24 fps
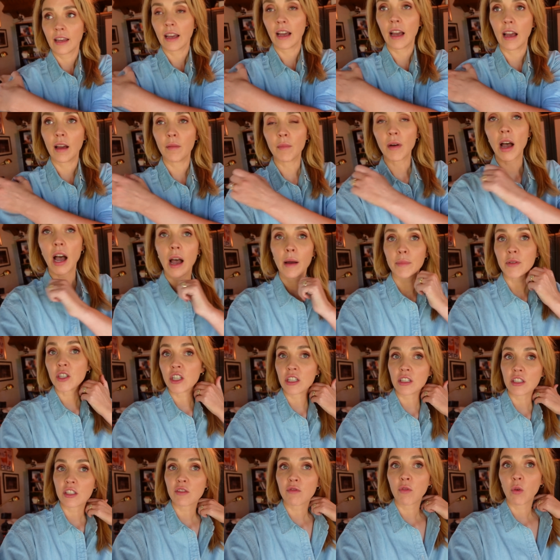um,
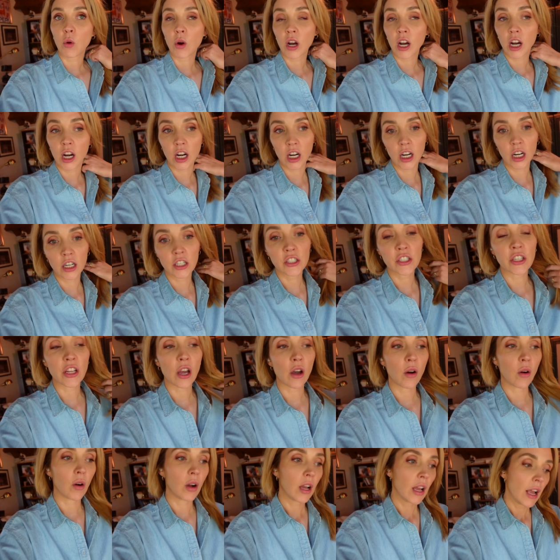options for her.
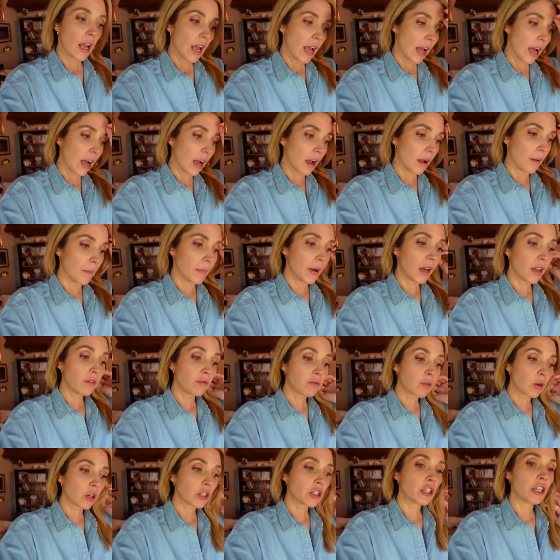So um,
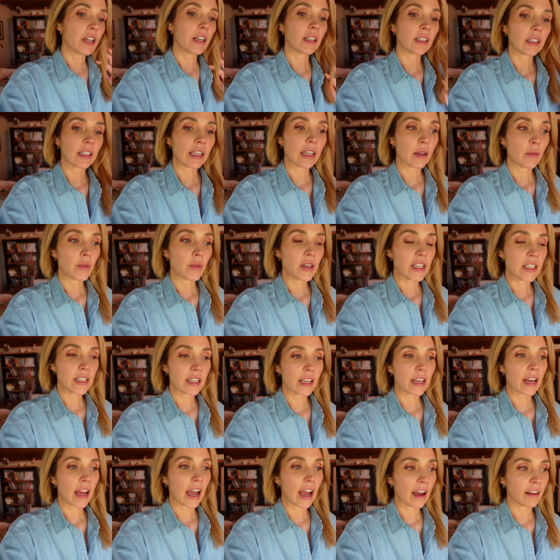unfortunately, we
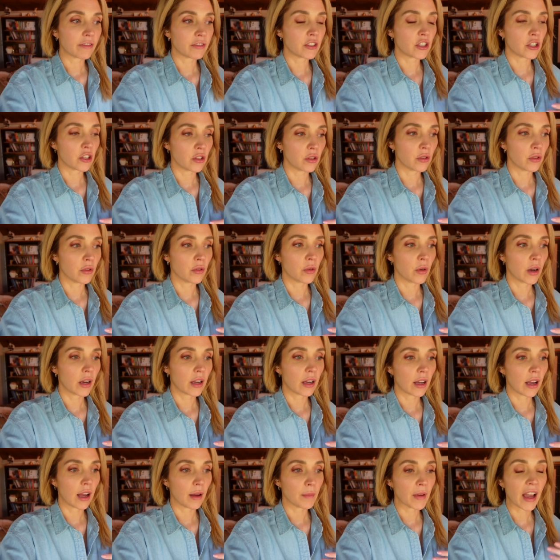did have to
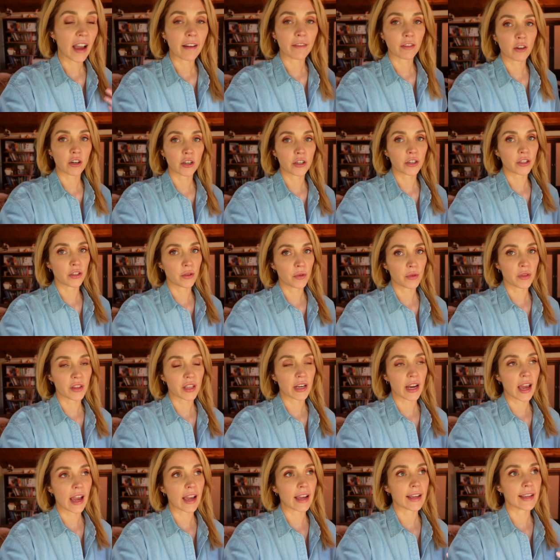um, have her
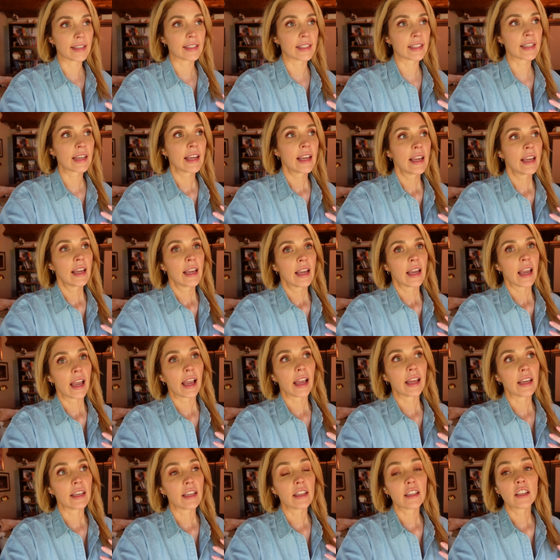euthanized.
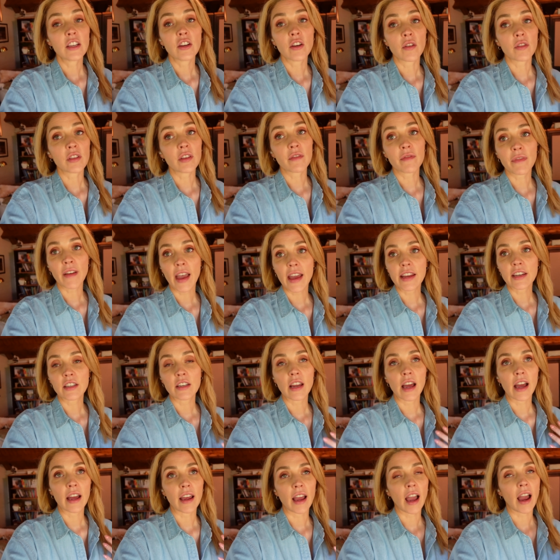And, you know, the vet,
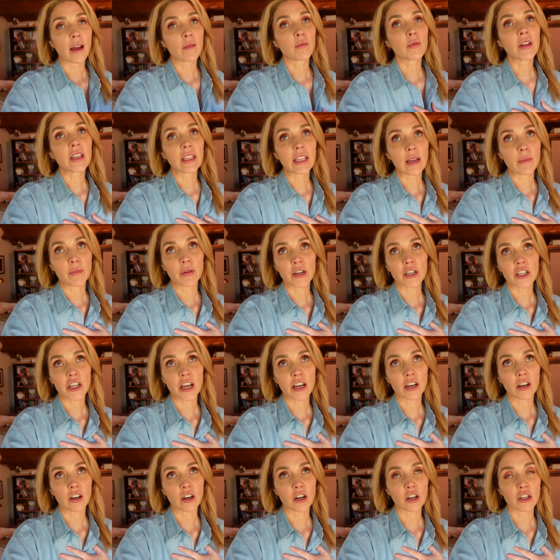I, I really
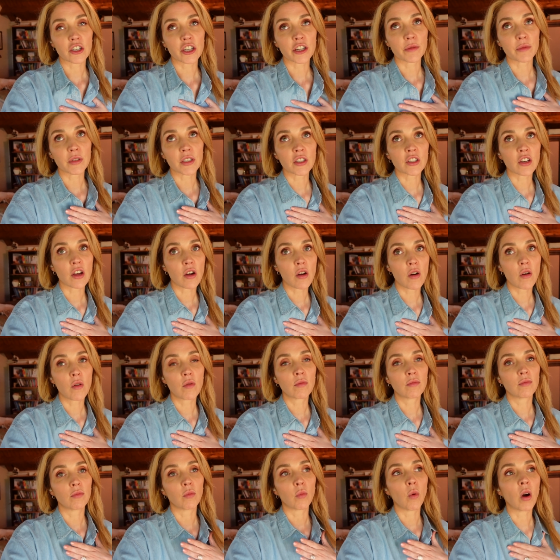appreciated her. She was
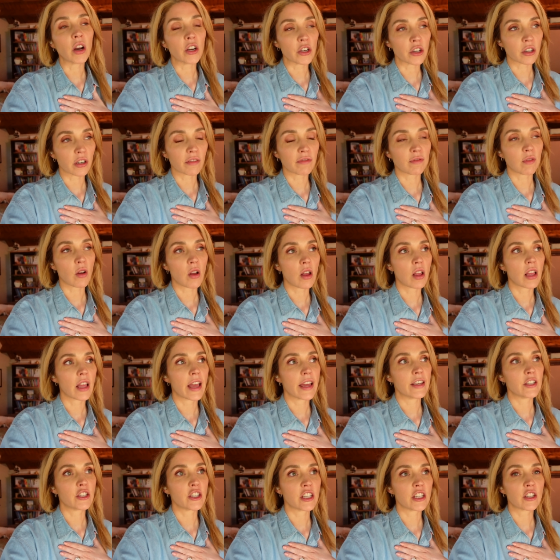so wonderful.
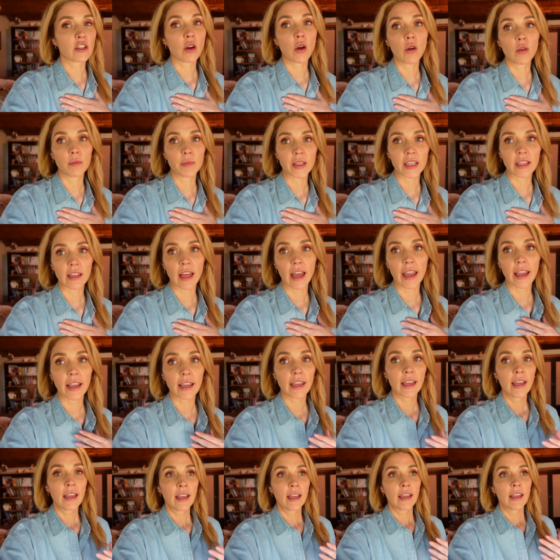And she told me,
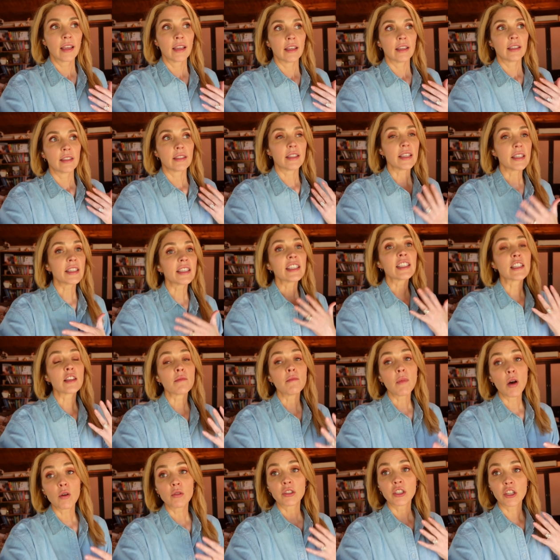like, this is the
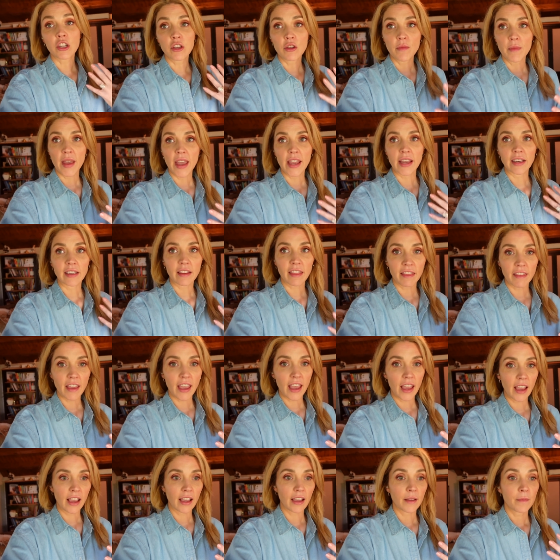most humane
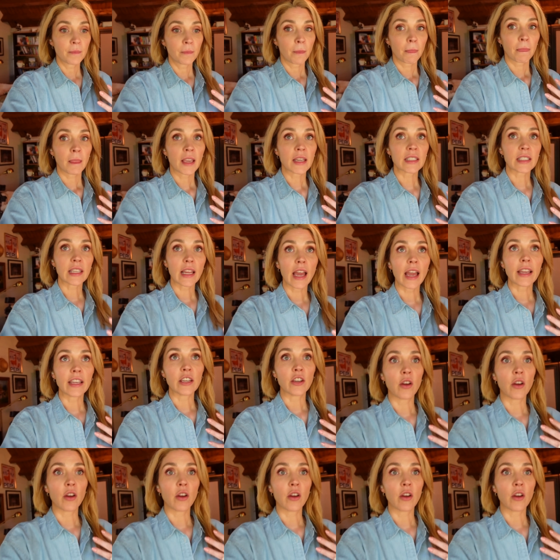thing because you